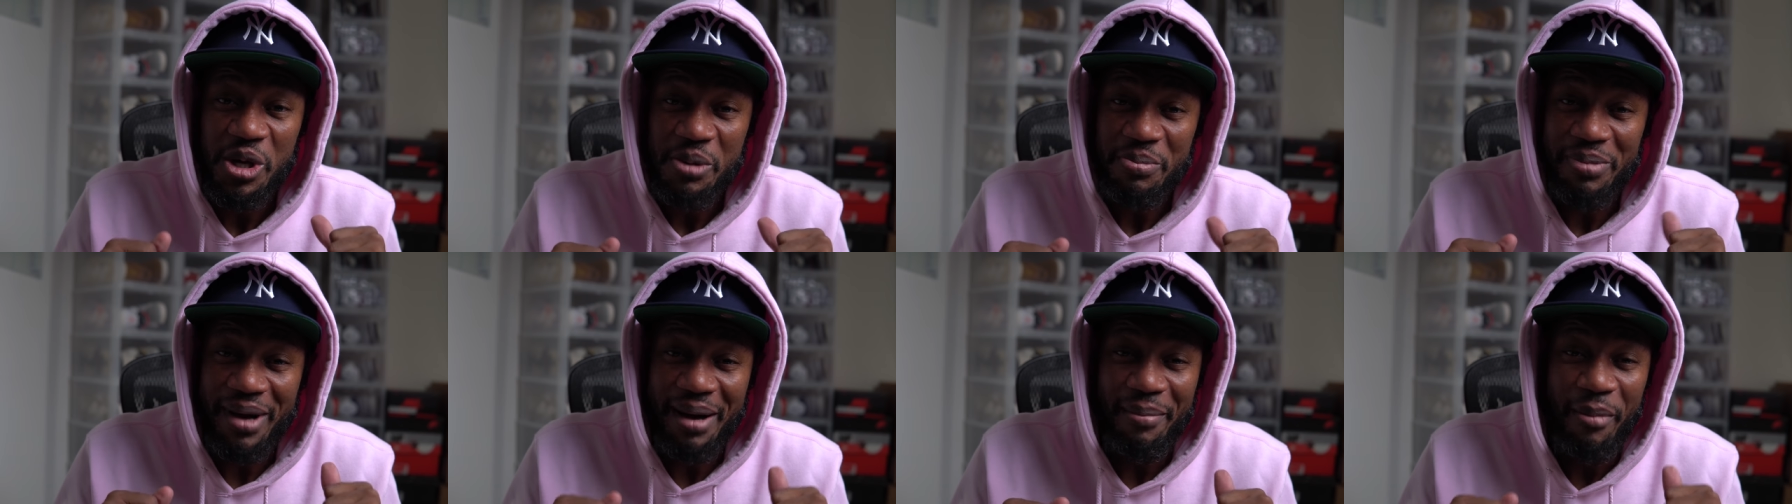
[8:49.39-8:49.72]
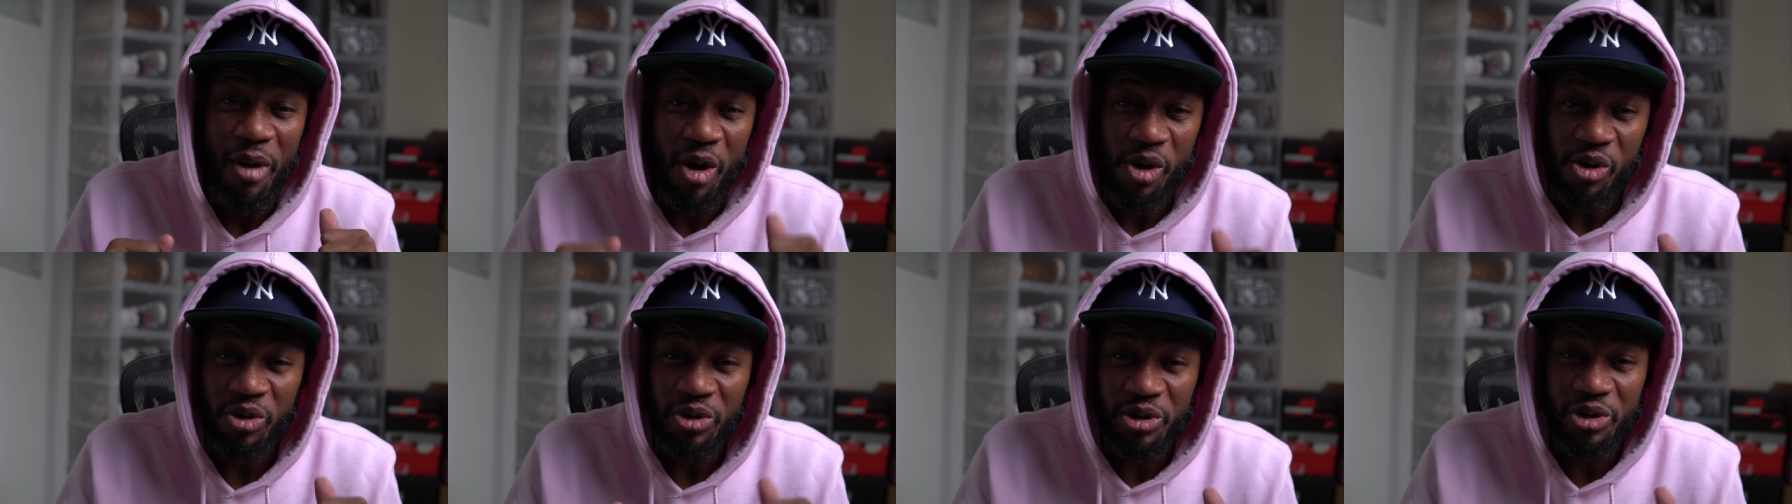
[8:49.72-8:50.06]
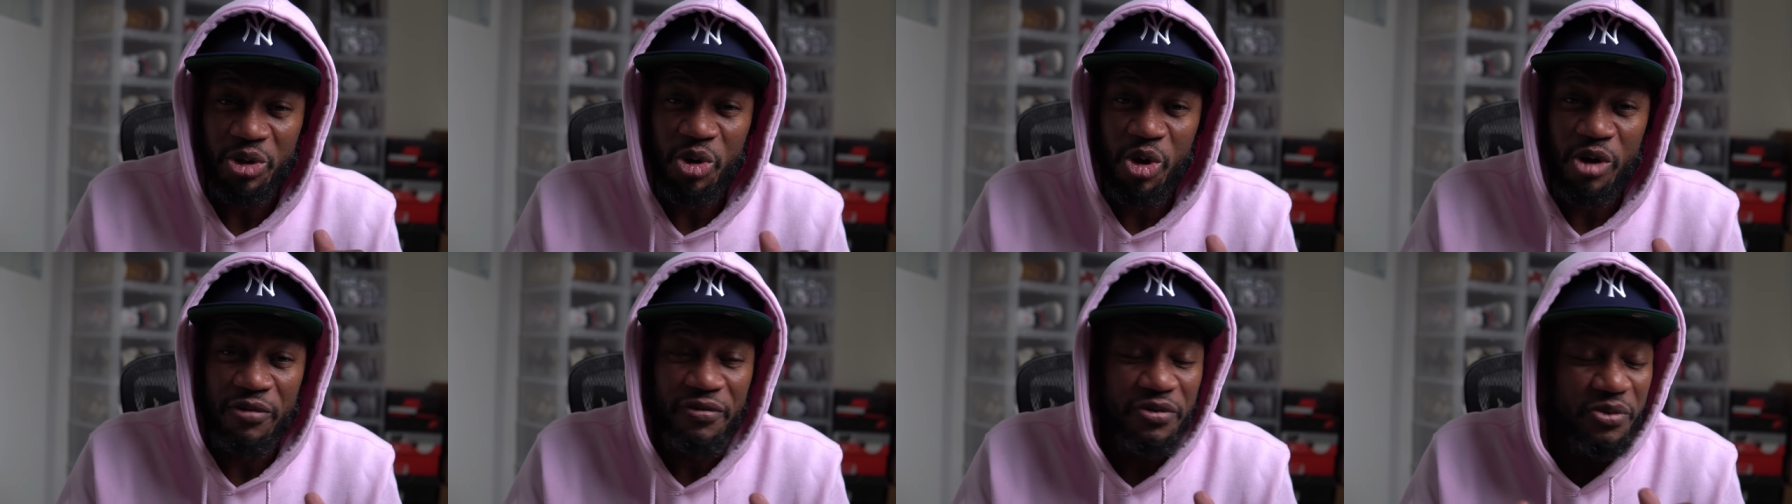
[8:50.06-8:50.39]
But I'm
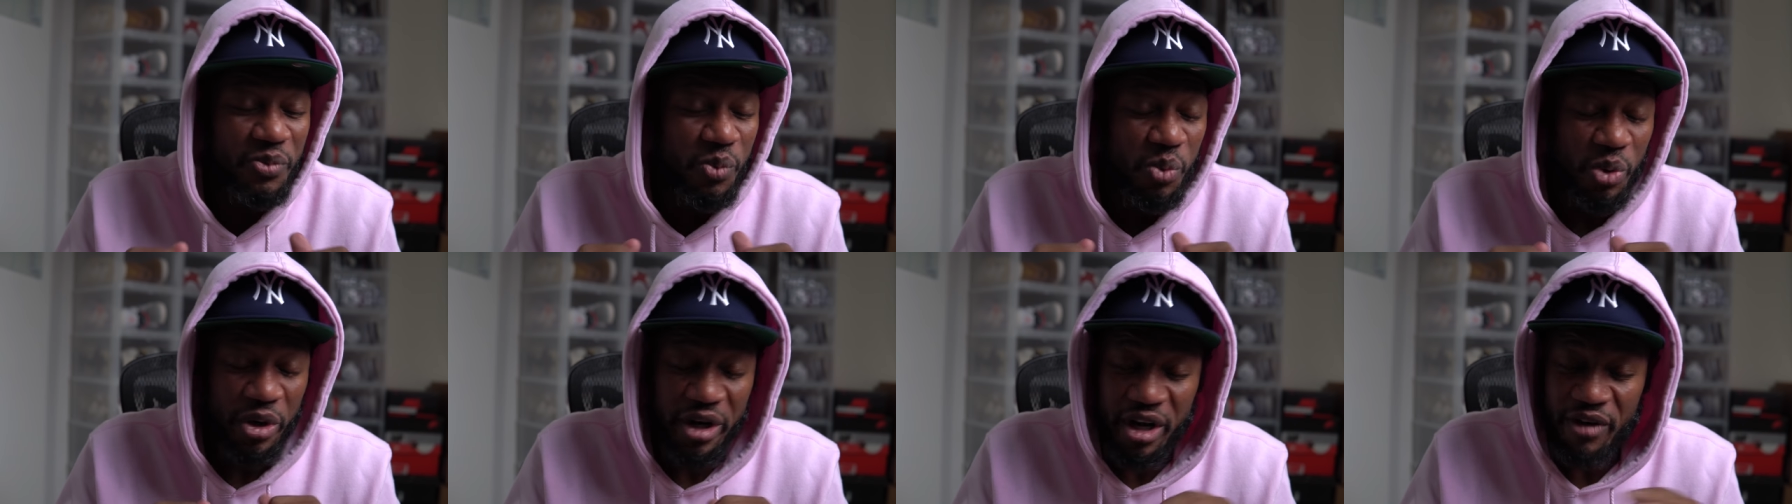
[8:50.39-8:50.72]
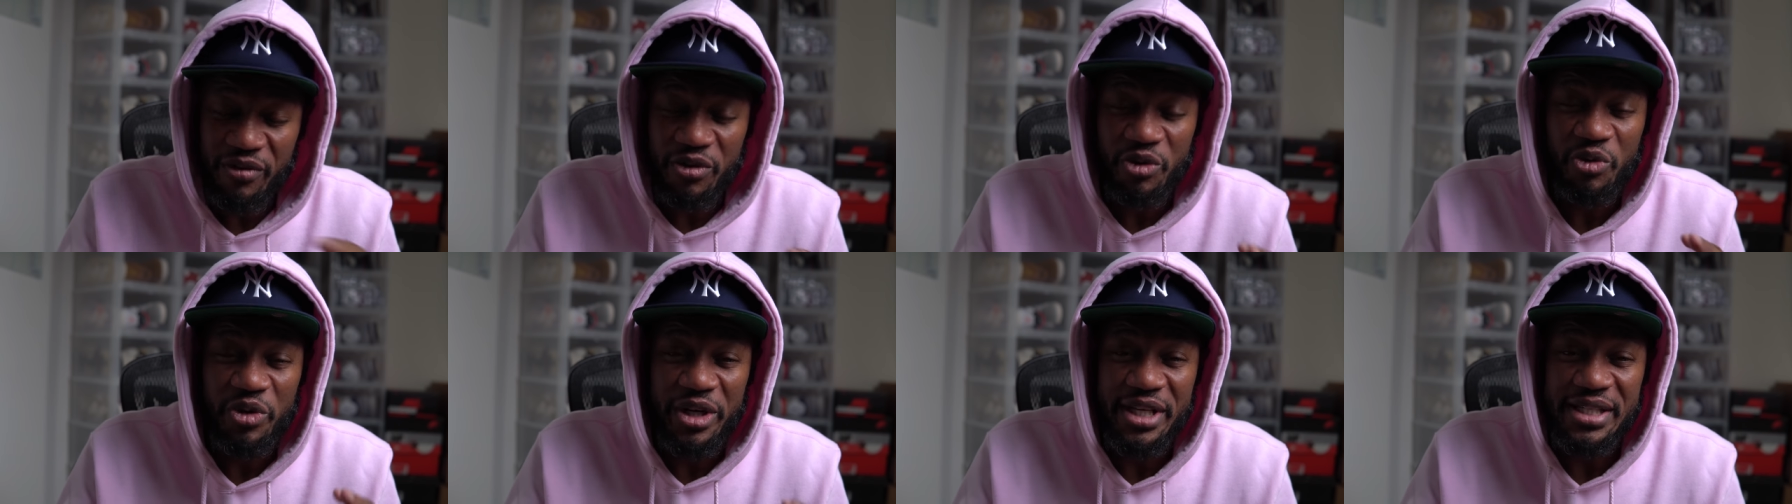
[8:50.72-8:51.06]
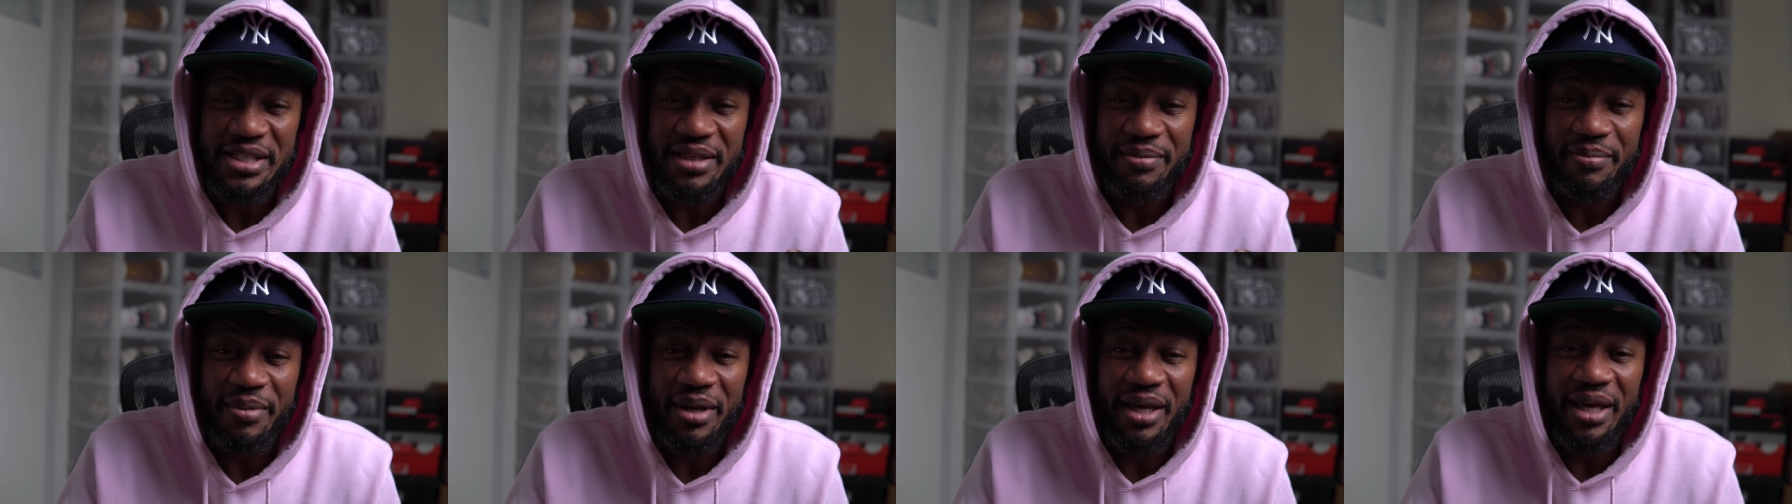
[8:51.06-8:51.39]
holding on for whatever
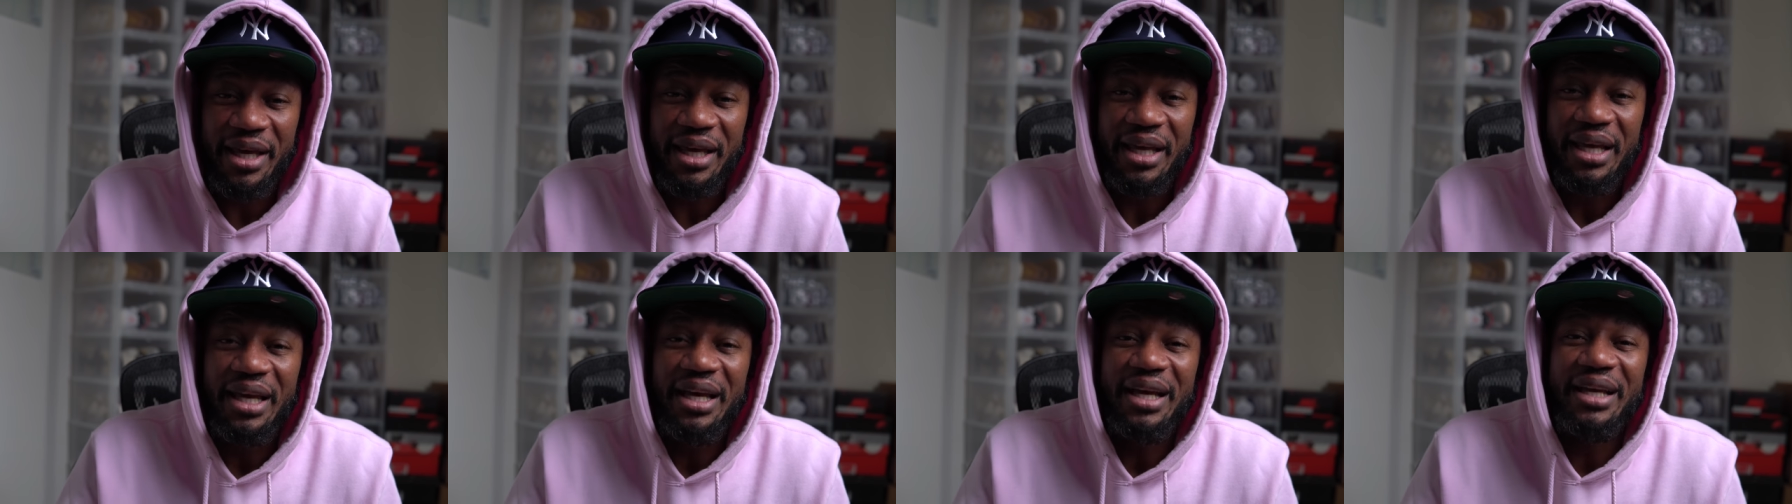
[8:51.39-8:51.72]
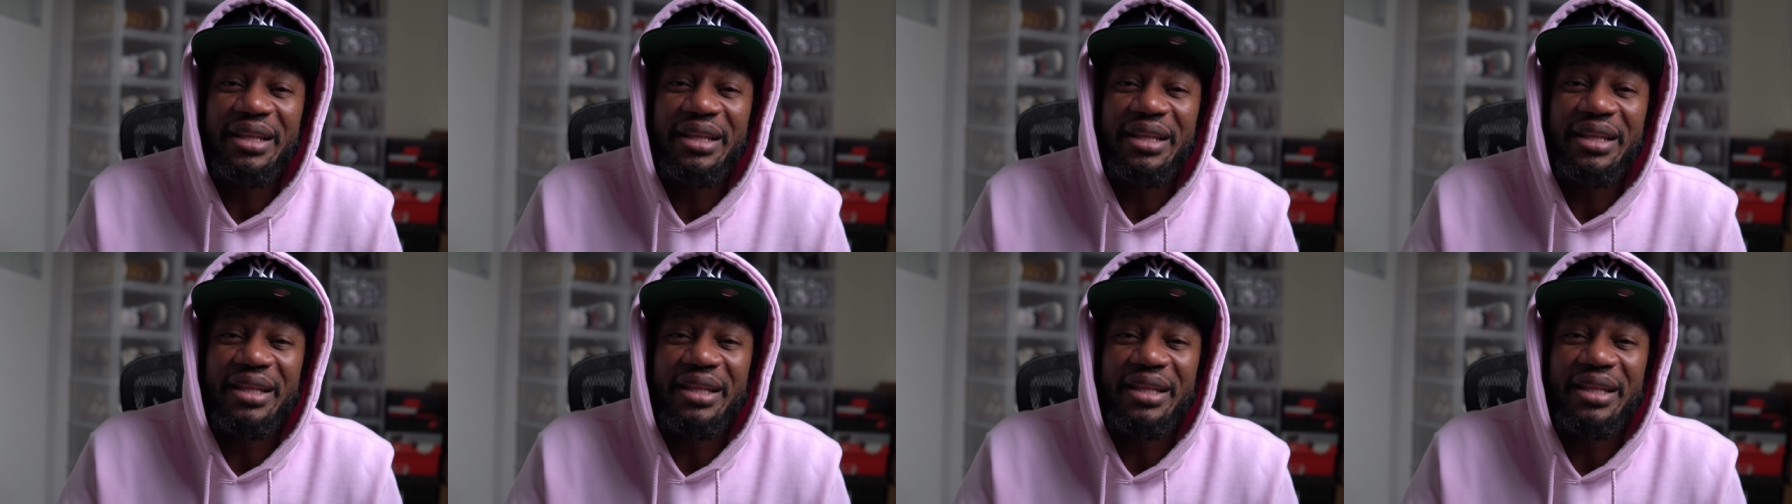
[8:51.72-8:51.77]
reason, man.